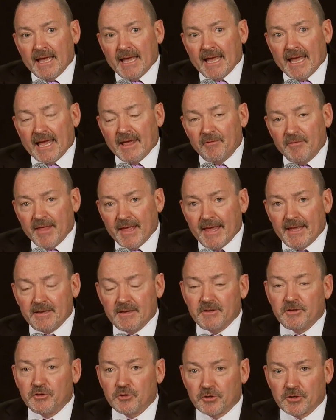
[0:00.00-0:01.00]
And
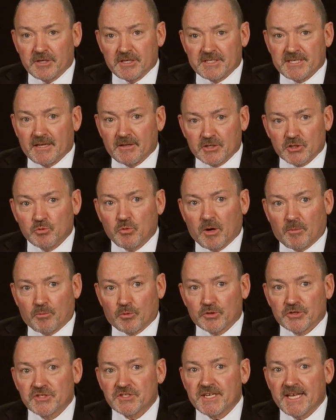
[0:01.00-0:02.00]
then you're going to tell us what
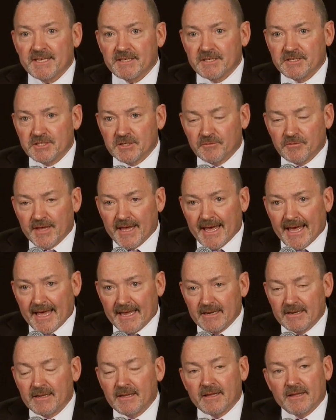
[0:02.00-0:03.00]
percentage of
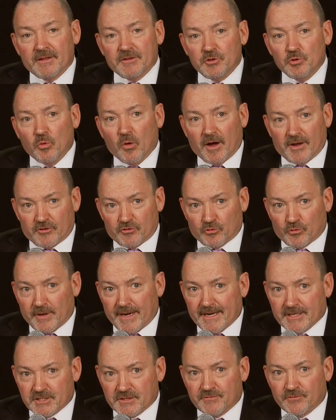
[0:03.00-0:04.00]
that you want
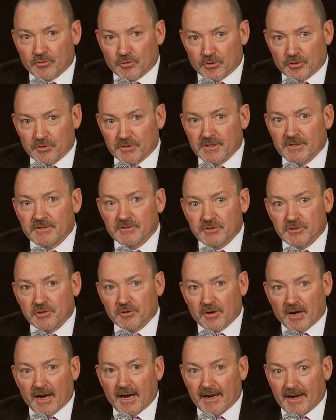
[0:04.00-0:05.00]
transferred to
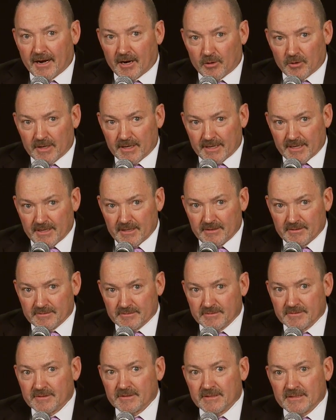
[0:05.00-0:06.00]
your IRA.
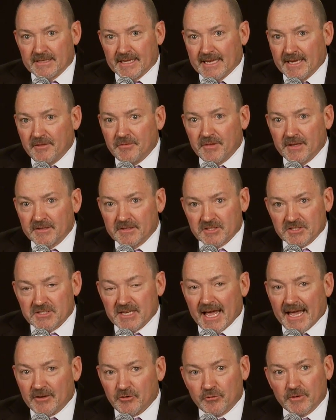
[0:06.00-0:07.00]
Anything that's
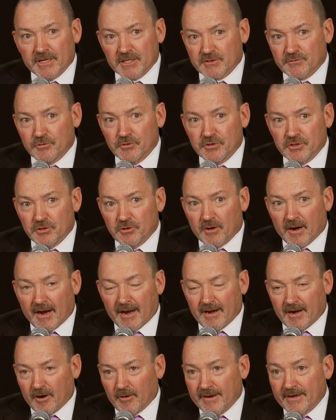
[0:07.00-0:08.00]
not transferred to your
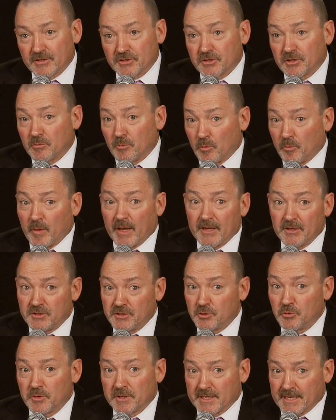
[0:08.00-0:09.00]
IRA is going to be paid
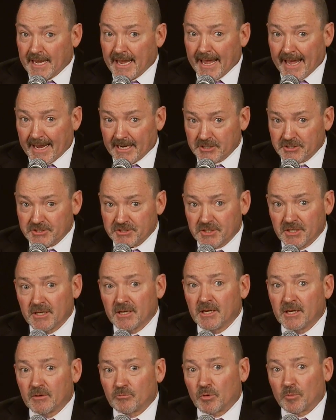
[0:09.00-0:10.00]
to you in cash,
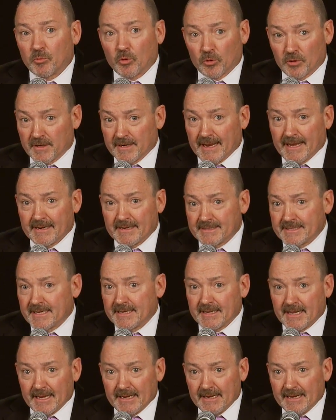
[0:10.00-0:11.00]
reported on a
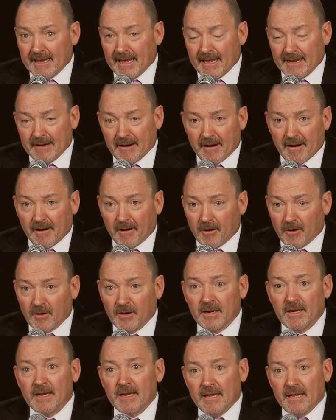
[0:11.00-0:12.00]
1099-R,
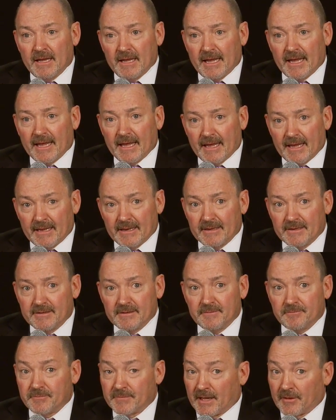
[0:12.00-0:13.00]
and
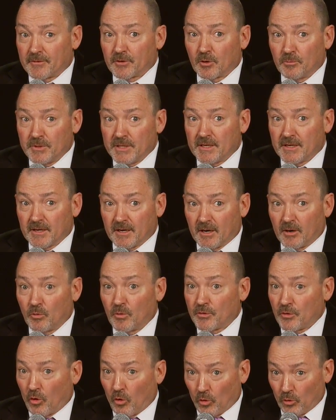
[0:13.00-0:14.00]
now there will be a
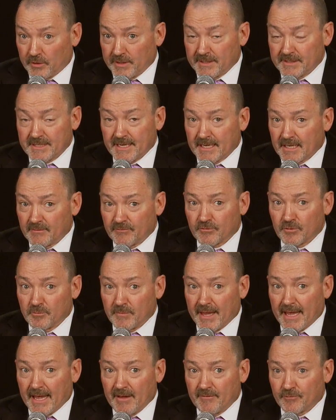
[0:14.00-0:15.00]
withholding taken from
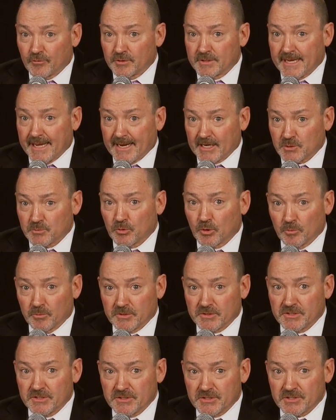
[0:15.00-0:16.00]
that for tax
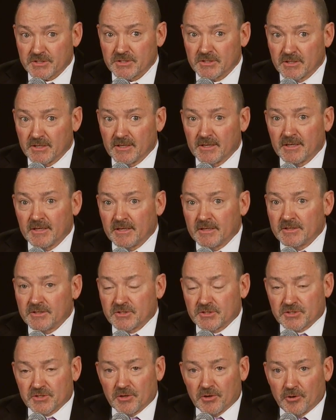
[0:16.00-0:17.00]
purposes.
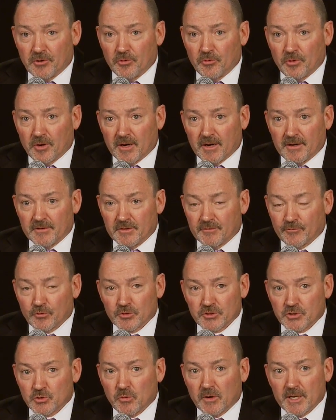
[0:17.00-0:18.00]
So the
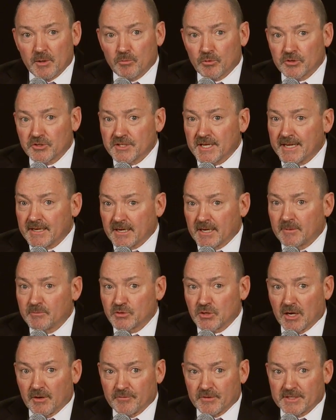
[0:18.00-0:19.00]
first 20%
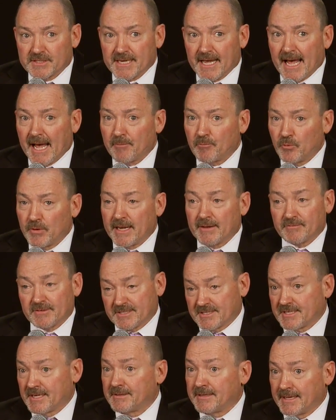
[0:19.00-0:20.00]
comes off the top. We have to
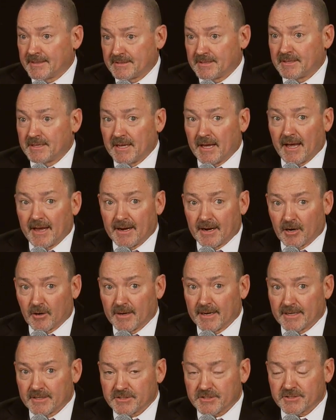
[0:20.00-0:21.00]
send that to the
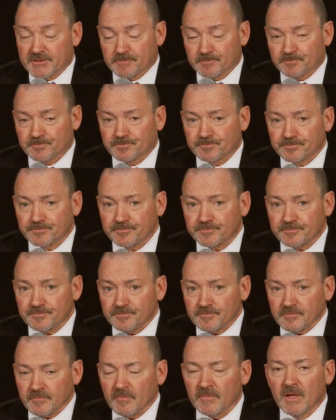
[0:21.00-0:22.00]
IRS.
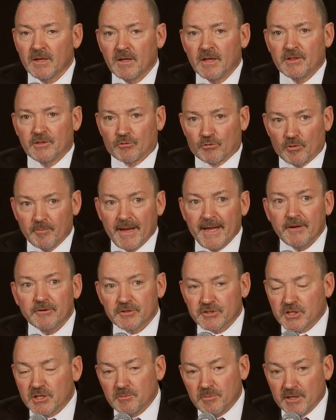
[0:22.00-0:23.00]
The remainder
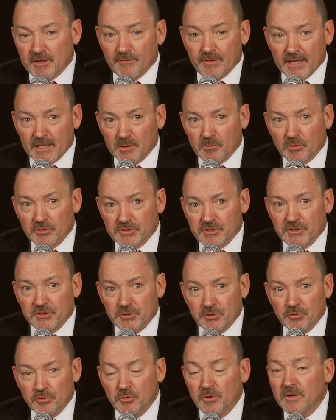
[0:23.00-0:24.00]
is going to be available to
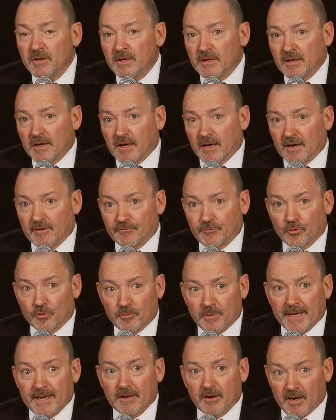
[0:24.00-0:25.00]
you for
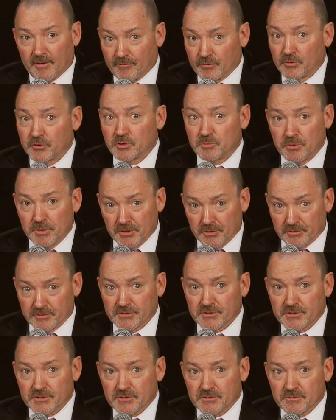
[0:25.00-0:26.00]
paying off those
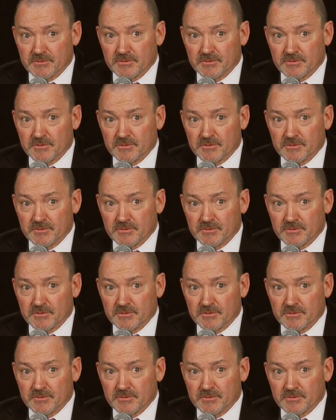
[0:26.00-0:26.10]
bills.